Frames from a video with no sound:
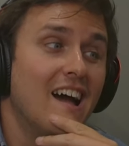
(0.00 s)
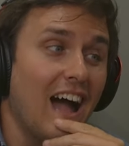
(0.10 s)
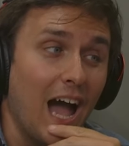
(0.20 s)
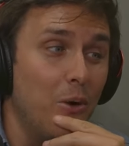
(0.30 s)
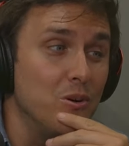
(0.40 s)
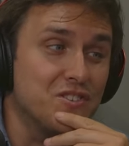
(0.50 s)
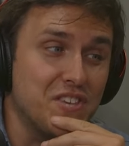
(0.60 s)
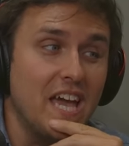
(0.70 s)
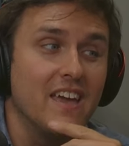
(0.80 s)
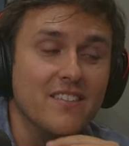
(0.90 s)
I will
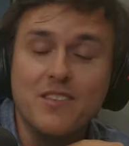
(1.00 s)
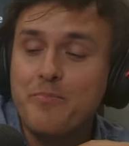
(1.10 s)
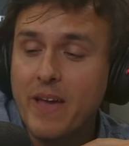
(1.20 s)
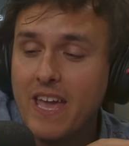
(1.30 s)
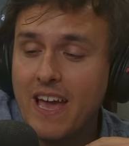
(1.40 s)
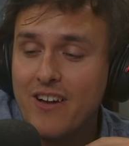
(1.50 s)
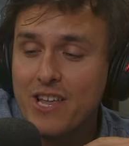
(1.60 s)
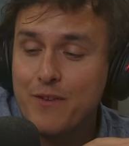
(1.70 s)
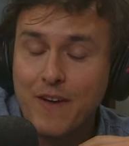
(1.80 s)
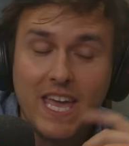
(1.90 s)
say, the payout
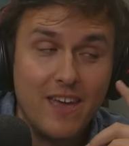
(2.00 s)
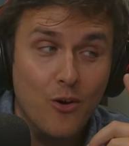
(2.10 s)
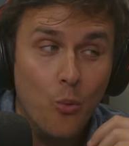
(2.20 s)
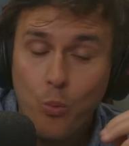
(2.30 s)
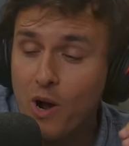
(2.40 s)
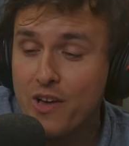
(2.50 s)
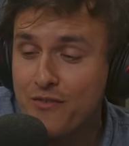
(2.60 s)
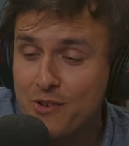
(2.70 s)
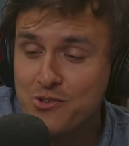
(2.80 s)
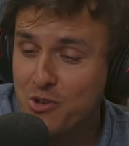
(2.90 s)
if I hit one of
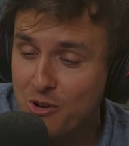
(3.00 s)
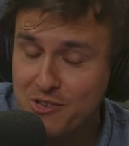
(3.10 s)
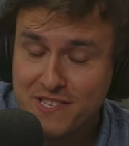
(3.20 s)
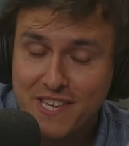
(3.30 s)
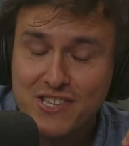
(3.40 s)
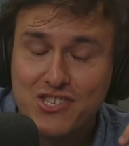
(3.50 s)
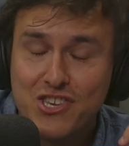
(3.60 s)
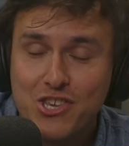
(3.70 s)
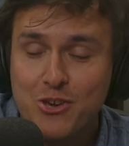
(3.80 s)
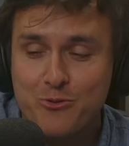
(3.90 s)
those goals is
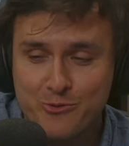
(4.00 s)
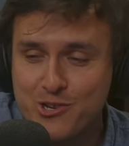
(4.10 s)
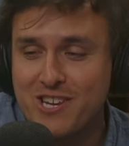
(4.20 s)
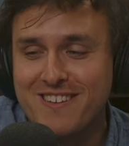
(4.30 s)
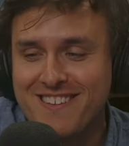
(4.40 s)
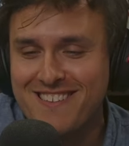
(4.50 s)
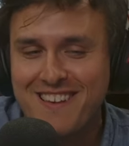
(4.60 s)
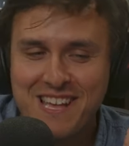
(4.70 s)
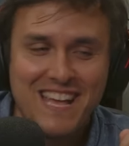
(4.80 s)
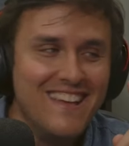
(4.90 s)
huge.
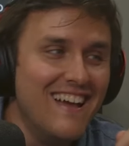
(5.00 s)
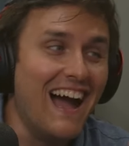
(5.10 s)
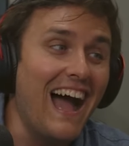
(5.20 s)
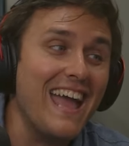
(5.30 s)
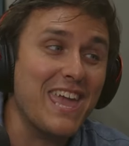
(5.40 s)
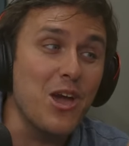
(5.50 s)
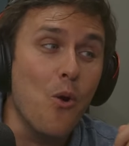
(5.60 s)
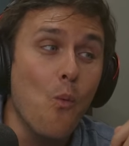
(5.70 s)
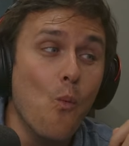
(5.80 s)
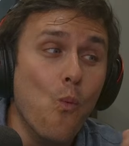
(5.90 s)
I get
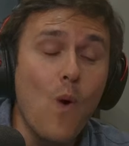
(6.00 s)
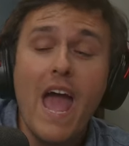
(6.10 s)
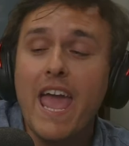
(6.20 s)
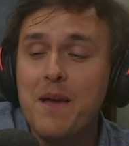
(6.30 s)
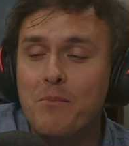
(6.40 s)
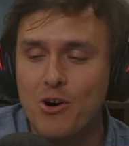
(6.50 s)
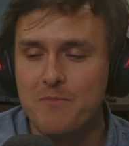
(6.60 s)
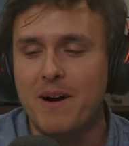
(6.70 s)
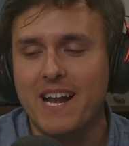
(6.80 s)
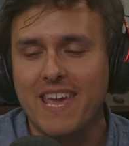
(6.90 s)
way more
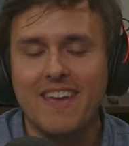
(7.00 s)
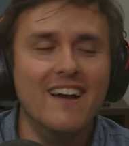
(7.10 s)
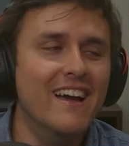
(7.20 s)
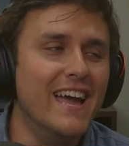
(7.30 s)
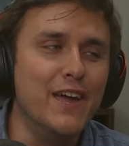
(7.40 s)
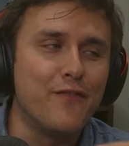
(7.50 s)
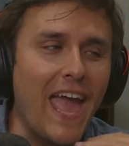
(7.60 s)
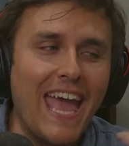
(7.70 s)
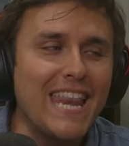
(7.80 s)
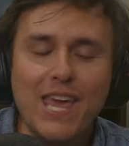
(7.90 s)
money if
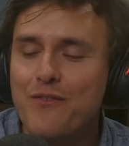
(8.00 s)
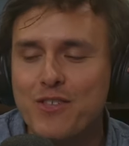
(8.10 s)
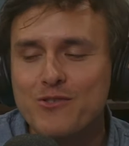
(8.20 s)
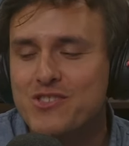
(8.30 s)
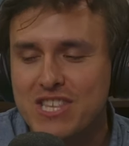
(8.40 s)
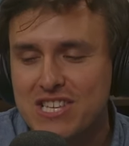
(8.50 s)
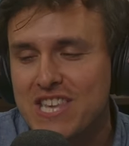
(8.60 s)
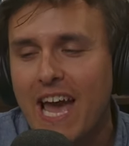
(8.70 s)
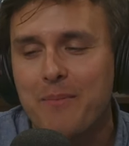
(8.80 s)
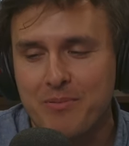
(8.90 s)
any of those things
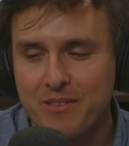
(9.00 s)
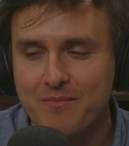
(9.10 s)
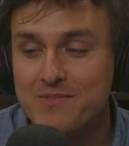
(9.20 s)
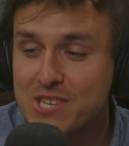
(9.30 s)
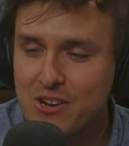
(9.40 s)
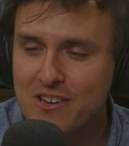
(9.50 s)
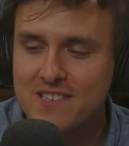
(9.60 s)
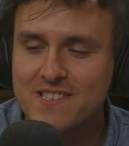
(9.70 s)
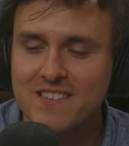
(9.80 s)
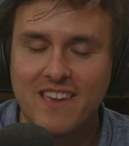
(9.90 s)
happen.
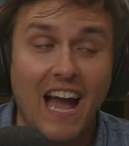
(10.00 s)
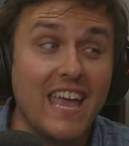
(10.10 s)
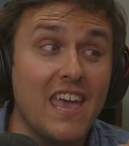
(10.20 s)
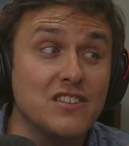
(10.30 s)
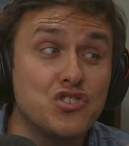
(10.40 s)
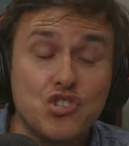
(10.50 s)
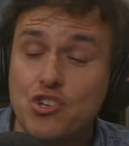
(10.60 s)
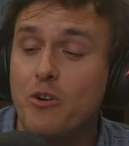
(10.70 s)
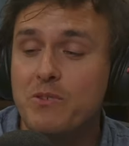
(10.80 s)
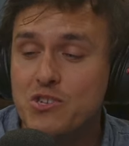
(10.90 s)
Seriously, I get
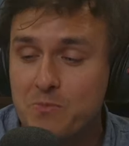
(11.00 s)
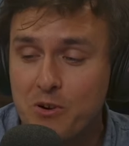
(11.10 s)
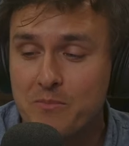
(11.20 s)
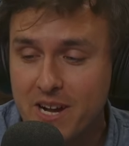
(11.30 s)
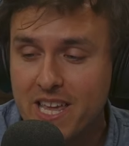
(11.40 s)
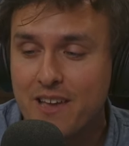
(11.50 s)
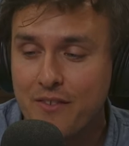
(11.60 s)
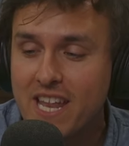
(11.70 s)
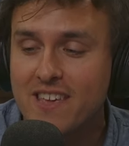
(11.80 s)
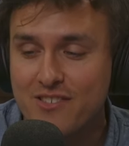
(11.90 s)
so much more money if
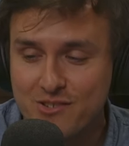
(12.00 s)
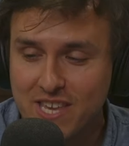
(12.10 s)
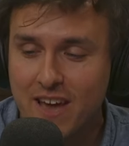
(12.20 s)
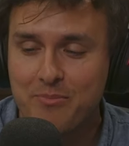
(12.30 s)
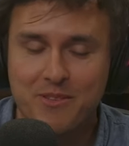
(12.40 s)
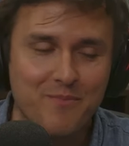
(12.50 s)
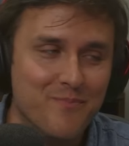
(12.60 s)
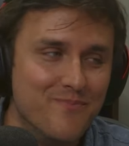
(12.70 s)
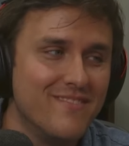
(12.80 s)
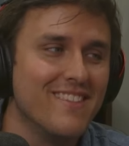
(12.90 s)
any of those happen.
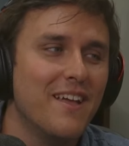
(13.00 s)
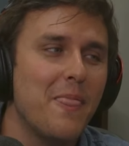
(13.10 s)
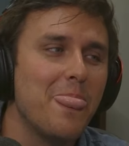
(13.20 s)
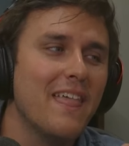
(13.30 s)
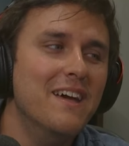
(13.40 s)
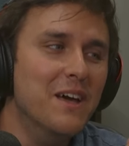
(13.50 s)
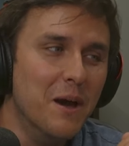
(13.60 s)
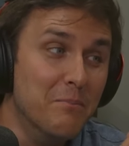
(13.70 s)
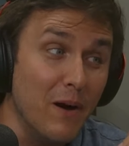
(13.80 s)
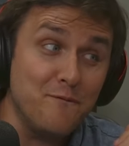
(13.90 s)

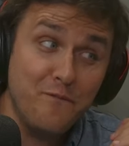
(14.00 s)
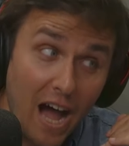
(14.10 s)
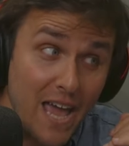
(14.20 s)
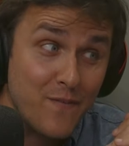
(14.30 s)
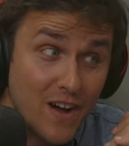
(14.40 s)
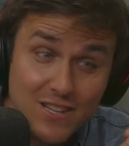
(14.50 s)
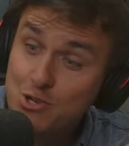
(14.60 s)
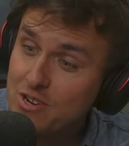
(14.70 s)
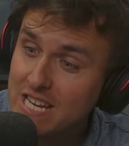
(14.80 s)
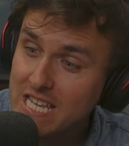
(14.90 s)
But
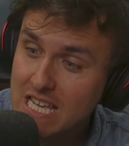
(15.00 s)
500?